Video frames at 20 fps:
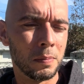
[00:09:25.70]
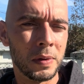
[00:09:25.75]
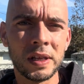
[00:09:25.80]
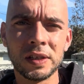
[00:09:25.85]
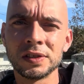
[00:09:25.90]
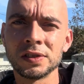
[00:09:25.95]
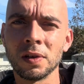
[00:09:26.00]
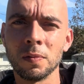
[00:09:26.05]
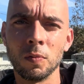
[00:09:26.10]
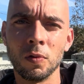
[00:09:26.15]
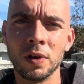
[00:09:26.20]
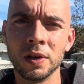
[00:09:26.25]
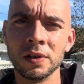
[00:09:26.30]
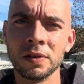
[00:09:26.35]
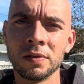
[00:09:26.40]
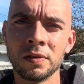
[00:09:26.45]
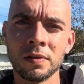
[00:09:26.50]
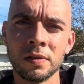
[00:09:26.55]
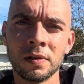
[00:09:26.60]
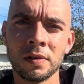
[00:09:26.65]
someone
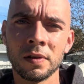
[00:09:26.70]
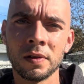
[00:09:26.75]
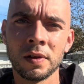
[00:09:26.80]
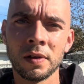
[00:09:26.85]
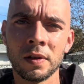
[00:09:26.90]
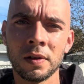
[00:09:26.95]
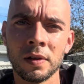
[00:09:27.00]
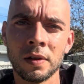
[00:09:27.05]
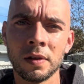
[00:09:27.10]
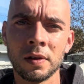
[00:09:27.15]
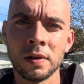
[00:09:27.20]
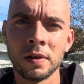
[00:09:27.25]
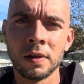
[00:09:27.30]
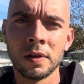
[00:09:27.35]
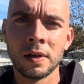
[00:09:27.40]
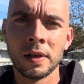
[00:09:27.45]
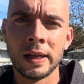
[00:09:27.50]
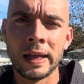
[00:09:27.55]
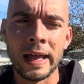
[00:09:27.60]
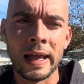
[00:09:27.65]

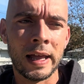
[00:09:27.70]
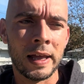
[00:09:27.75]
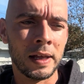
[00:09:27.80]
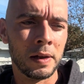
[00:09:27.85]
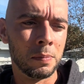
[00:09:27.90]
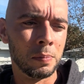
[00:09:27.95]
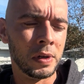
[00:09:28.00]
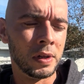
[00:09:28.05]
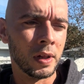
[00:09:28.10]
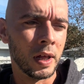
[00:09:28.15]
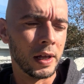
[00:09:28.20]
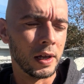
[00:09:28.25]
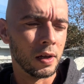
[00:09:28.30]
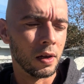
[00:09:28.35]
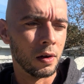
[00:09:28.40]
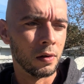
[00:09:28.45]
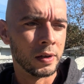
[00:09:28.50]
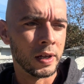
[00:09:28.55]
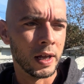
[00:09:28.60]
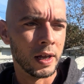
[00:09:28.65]
and be like,
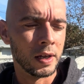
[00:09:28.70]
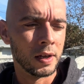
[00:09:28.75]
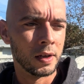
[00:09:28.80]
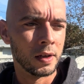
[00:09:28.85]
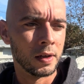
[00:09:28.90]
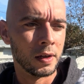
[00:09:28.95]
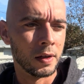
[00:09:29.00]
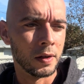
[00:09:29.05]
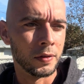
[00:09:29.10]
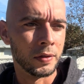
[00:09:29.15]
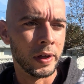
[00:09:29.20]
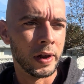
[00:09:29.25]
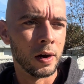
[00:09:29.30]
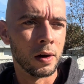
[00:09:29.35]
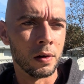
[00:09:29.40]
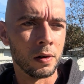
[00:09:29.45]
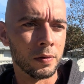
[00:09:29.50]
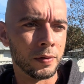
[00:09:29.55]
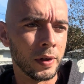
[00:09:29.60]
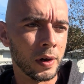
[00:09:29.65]
okay,
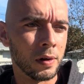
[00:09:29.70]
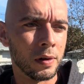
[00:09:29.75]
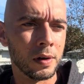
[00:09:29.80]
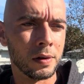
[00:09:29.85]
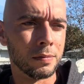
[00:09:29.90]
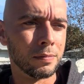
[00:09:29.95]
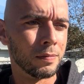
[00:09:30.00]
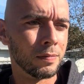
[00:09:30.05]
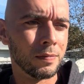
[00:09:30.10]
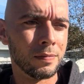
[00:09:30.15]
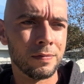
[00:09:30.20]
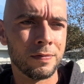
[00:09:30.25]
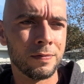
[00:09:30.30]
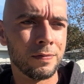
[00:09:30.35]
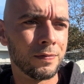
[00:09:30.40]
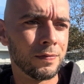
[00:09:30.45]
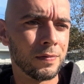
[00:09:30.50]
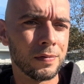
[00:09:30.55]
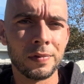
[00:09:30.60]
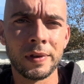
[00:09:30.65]
they're a
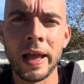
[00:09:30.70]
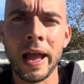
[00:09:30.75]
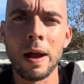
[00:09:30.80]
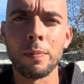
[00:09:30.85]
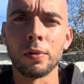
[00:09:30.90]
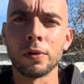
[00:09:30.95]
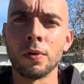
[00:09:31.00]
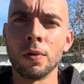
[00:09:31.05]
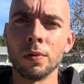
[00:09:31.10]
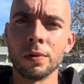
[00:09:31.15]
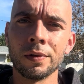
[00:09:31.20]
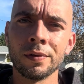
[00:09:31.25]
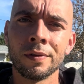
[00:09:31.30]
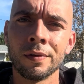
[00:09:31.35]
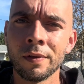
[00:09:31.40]
Capricorn.